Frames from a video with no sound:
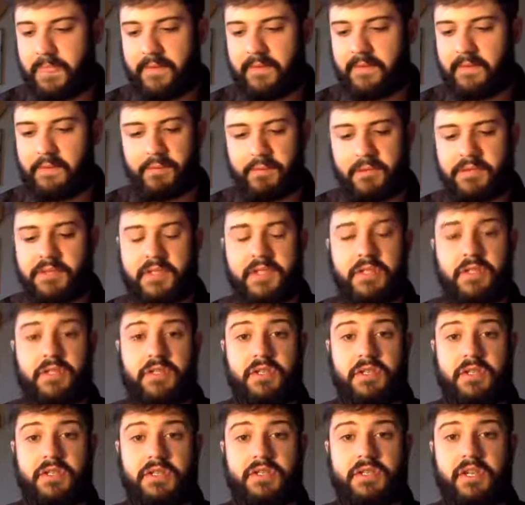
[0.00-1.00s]
the
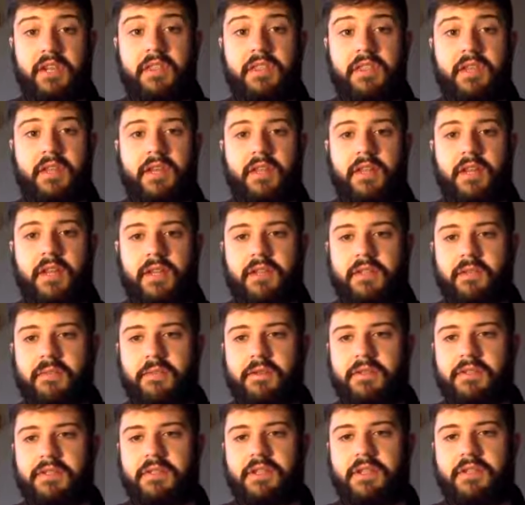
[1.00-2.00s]
persecution is nothing like the
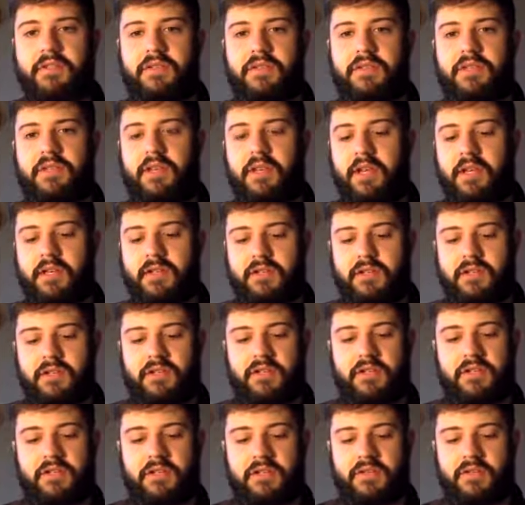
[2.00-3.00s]
persecution that the
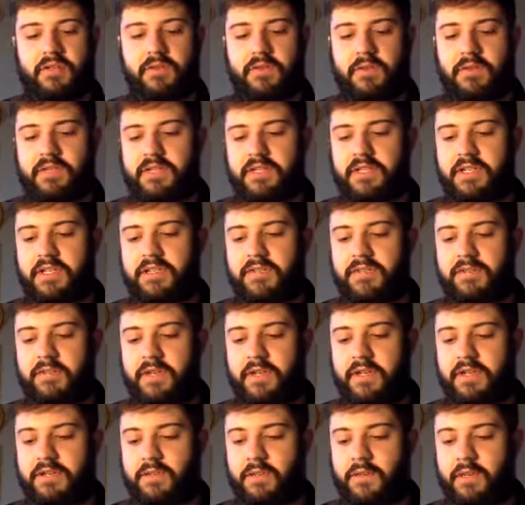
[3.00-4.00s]
churches overseas
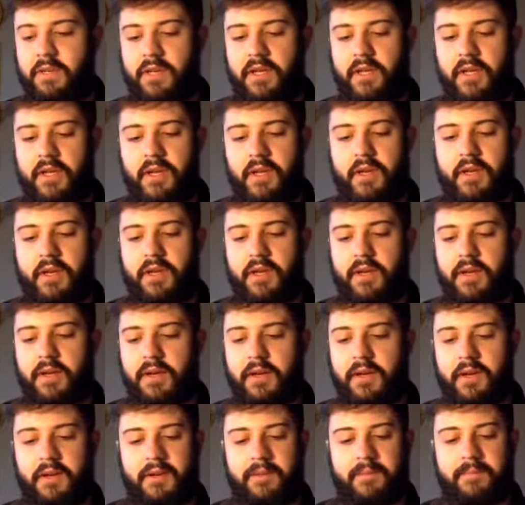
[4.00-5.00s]
face when
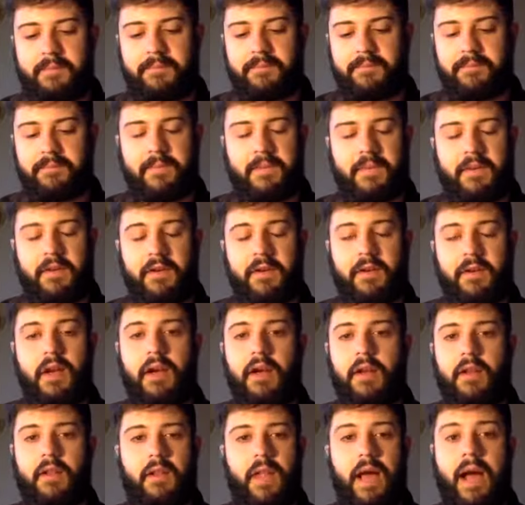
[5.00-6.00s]
they're
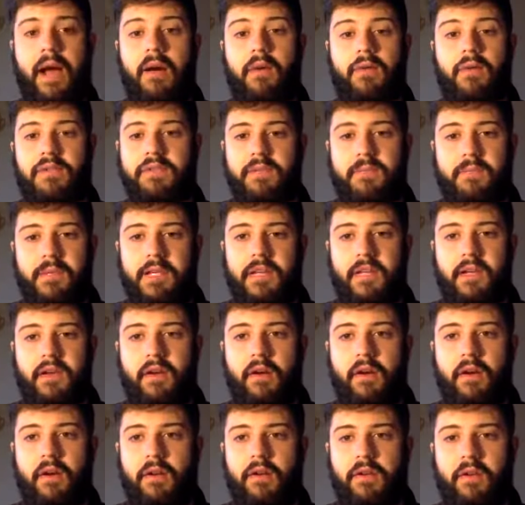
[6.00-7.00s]
not allowed to meet at
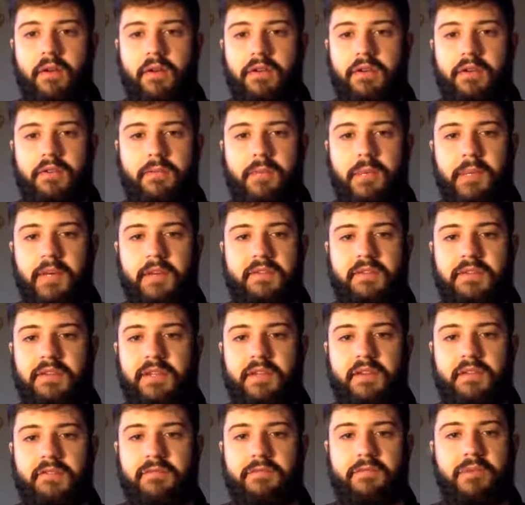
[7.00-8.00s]
all under
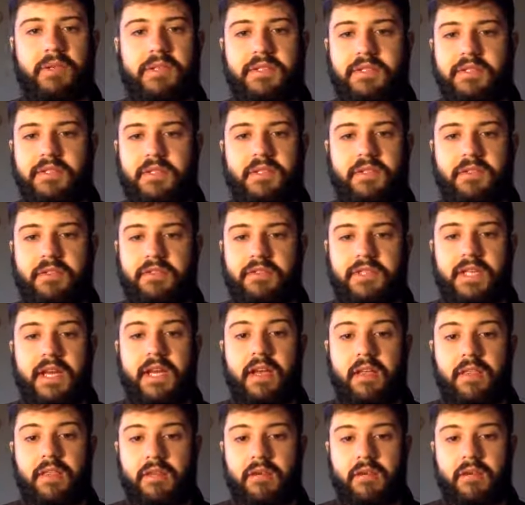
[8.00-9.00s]
penalty of prison or
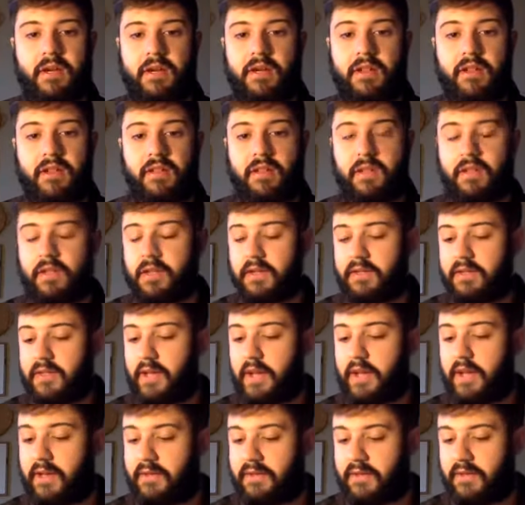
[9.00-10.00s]
death or anything like
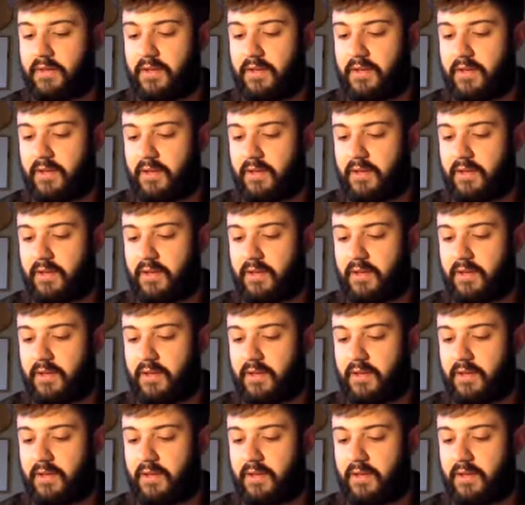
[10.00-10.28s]
that.